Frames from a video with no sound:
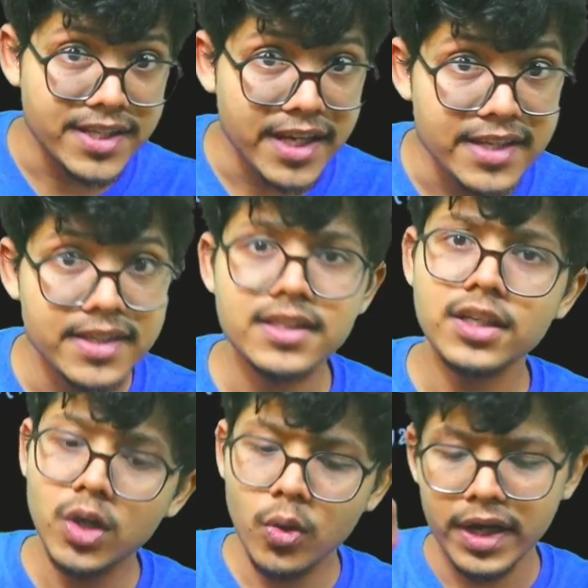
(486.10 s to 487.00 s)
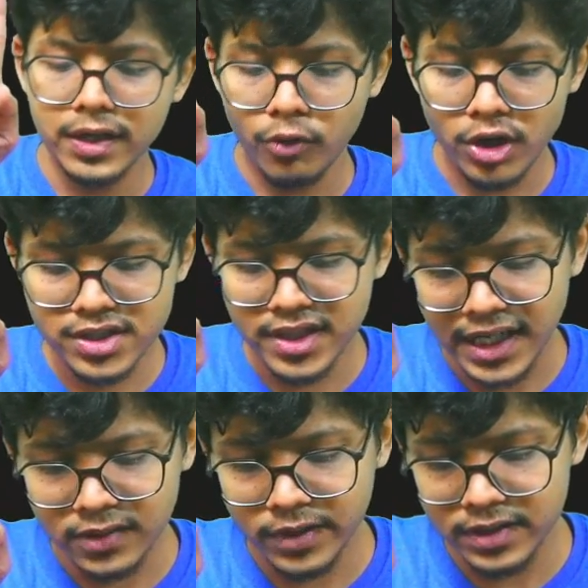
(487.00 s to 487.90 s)
cases, go and watch
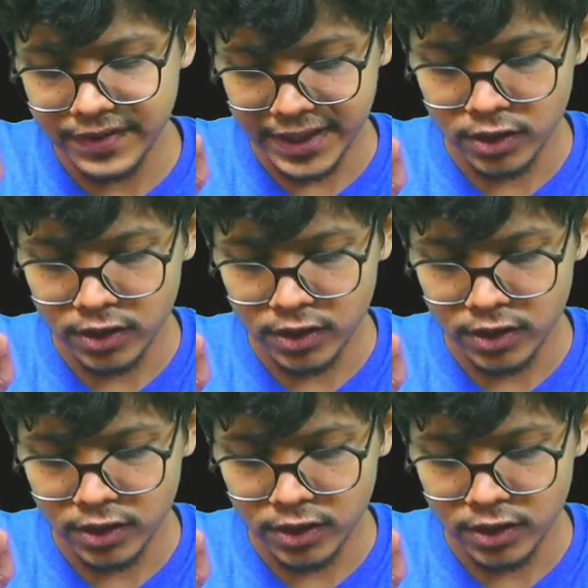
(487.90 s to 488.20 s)
that one video